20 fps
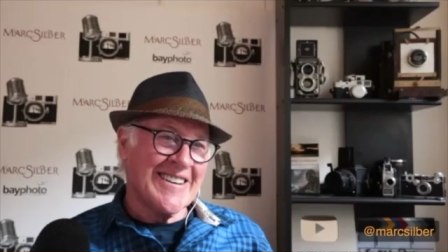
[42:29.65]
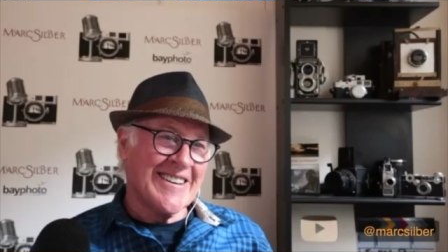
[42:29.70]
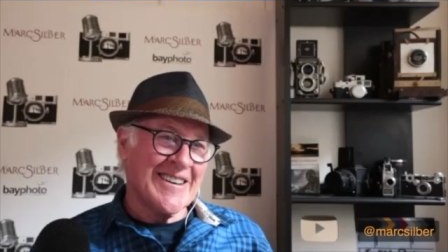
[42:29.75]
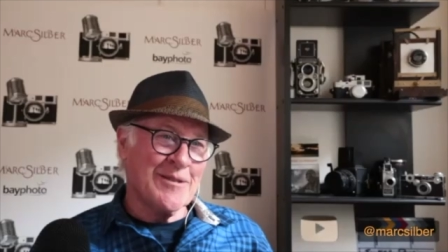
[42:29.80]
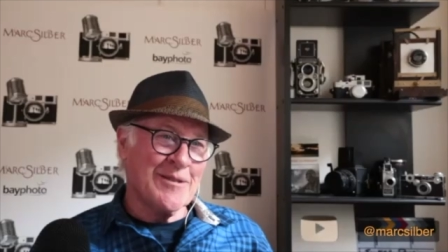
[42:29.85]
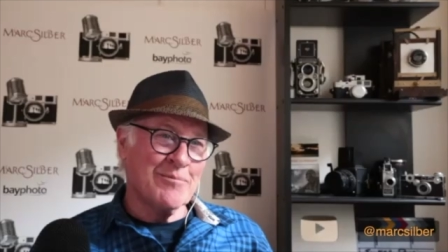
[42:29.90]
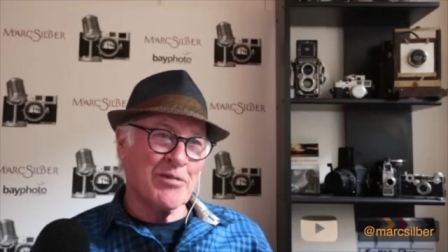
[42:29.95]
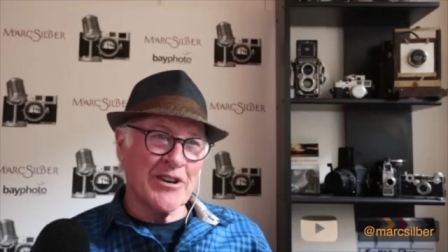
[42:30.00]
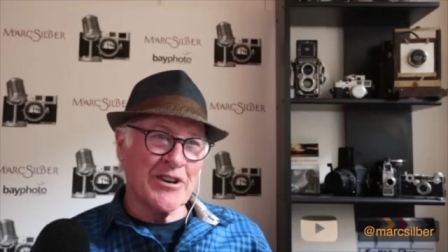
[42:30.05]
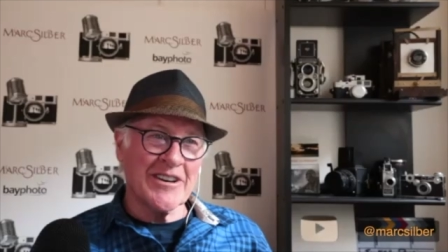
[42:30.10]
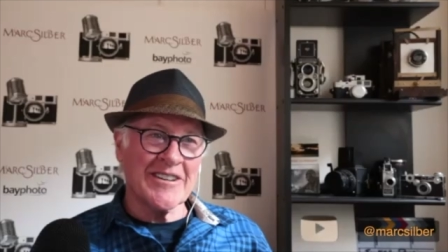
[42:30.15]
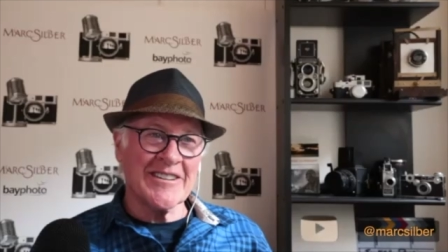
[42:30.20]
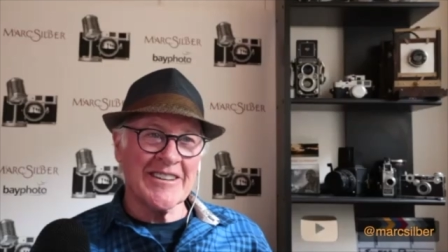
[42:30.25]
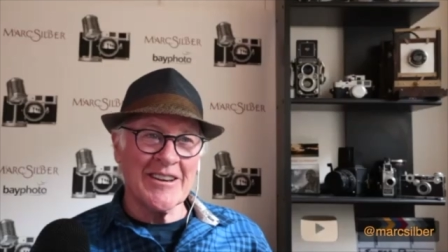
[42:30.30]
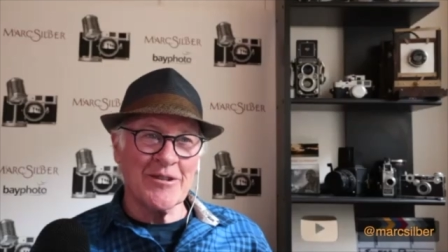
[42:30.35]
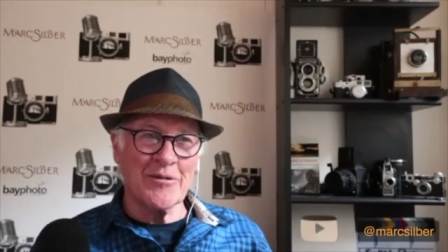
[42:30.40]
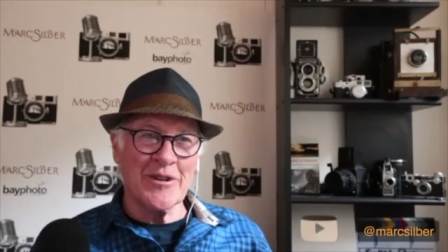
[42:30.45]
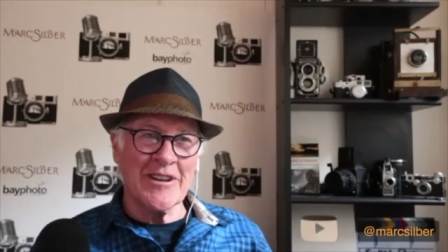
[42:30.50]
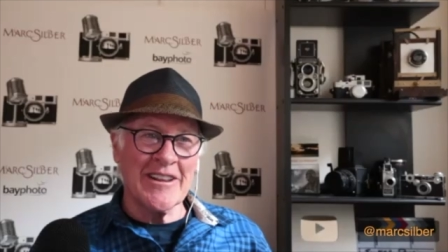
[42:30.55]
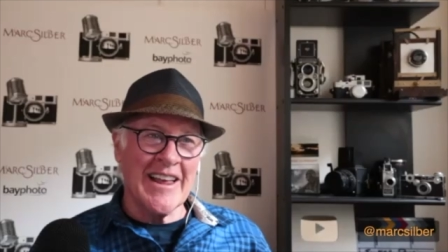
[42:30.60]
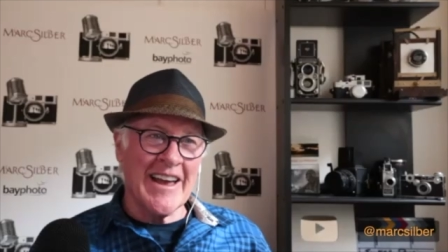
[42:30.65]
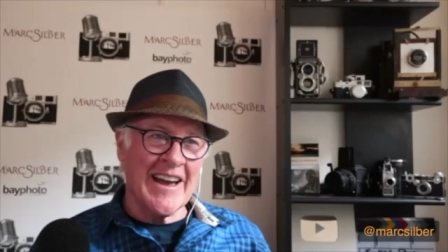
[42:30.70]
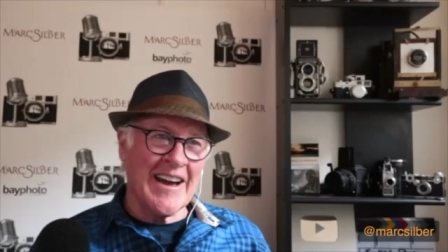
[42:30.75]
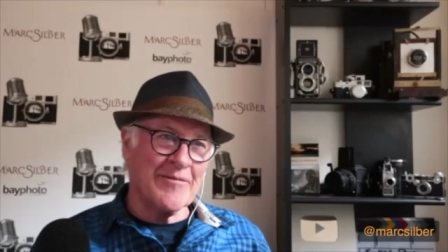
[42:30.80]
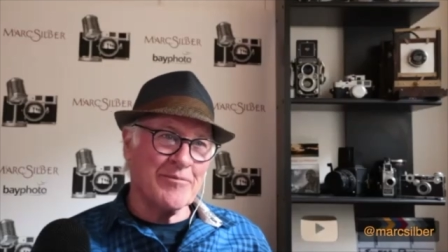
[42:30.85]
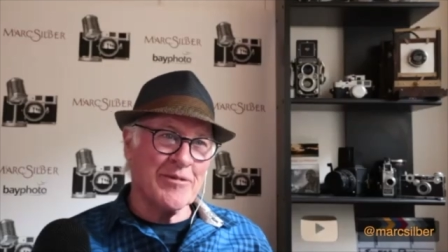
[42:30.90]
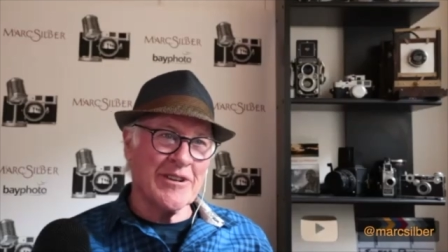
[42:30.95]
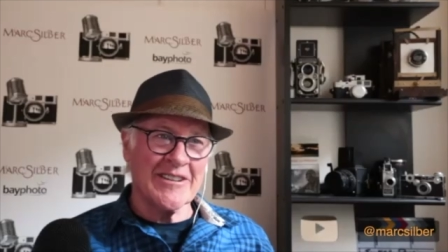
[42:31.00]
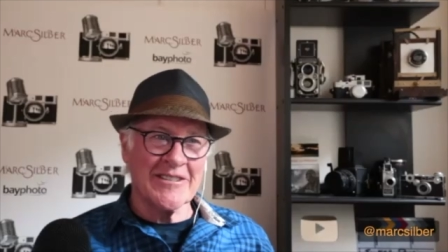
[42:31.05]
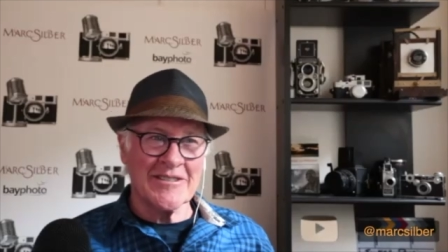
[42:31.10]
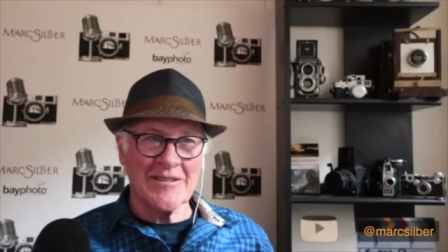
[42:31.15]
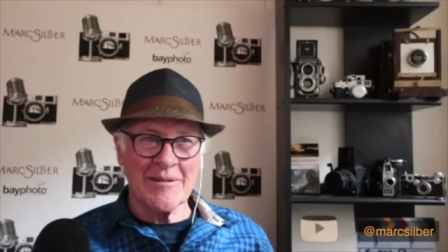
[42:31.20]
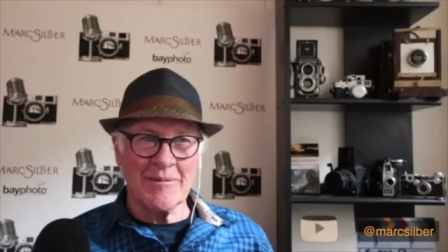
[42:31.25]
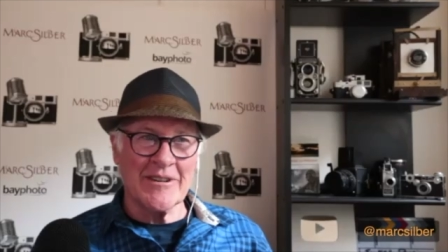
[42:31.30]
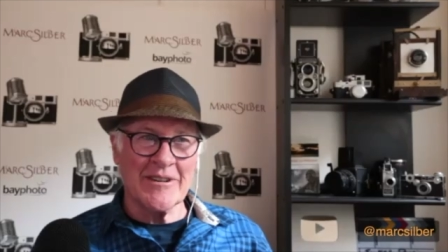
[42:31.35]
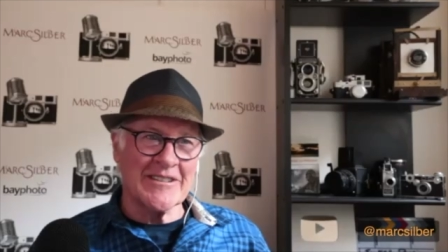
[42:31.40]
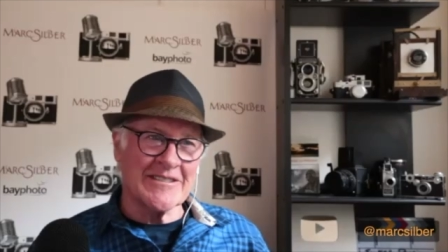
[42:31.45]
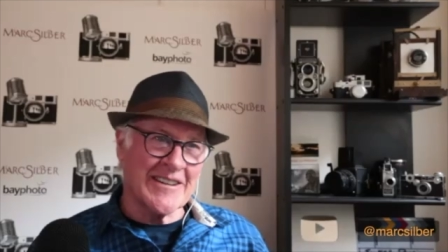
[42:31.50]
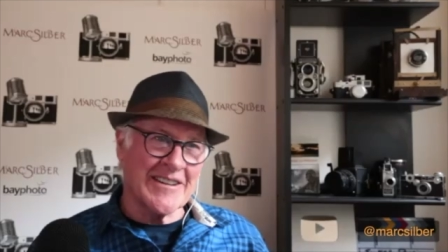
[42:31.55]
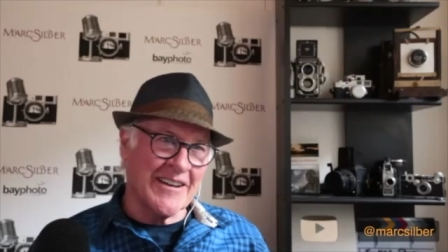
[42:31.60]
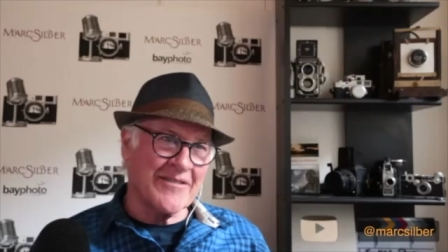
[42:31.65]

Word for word: In Berkeley, we laugh because someone has,